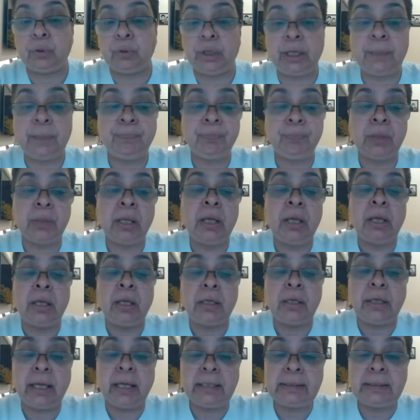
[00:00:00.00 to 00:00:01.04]
Okay.
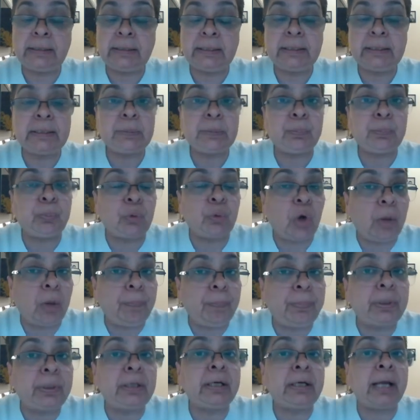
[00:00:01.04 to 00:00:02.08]
Next is
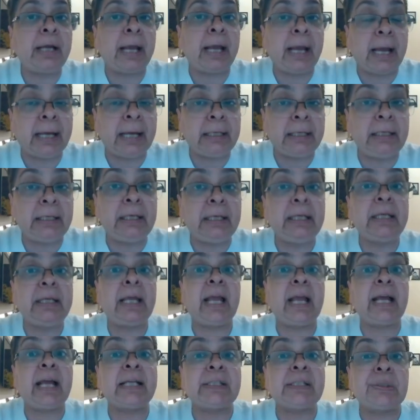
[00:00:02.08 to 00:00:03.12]
proper handling
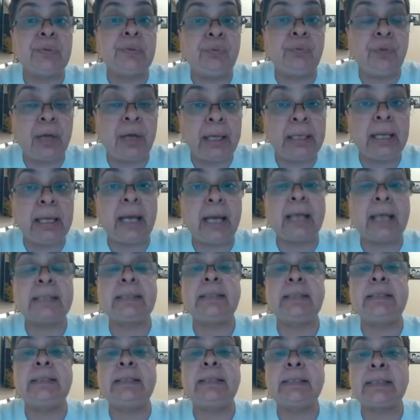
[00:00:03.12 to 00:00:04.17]
as well
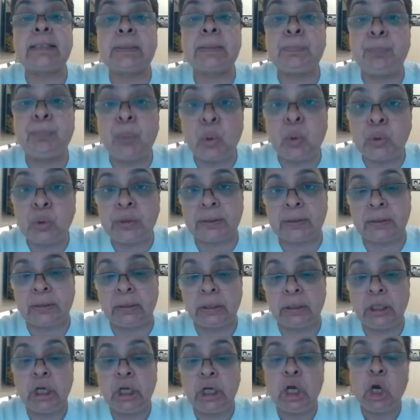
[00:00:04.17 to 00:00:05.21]
as disposal
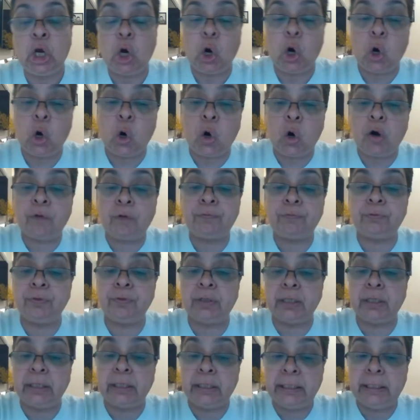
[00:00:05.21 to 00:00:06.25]
of
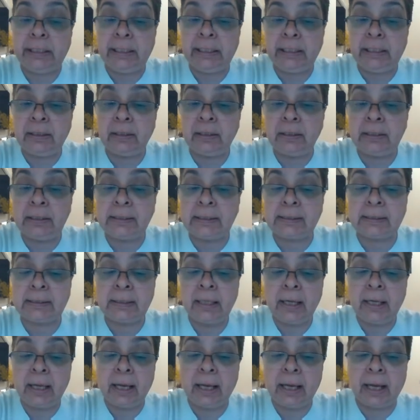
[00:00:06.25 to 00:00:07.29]
the needles
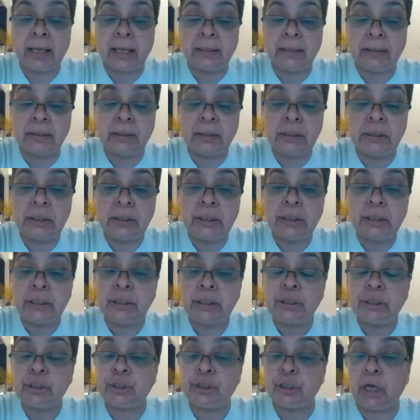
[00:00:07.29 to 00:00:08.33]
and the
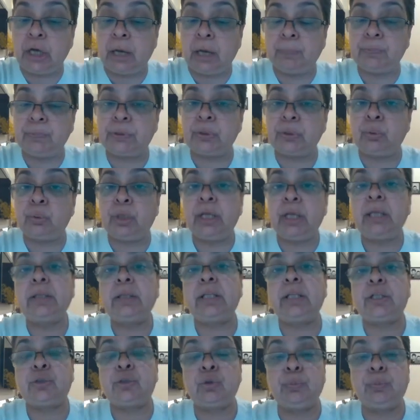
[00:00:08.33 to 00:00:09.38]
sharps. Okay,
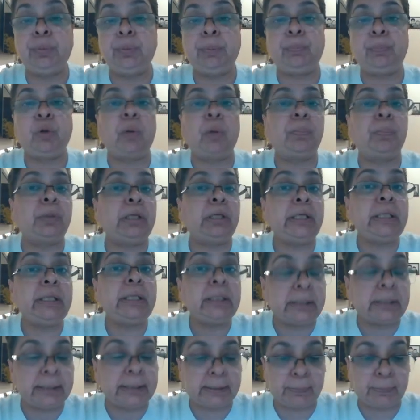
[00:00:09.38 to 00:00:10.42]
they should be properly
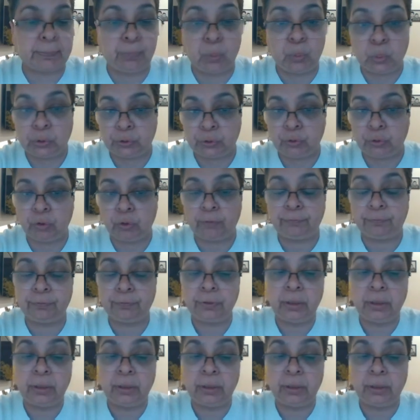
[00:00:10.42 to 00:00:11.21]
disposed of.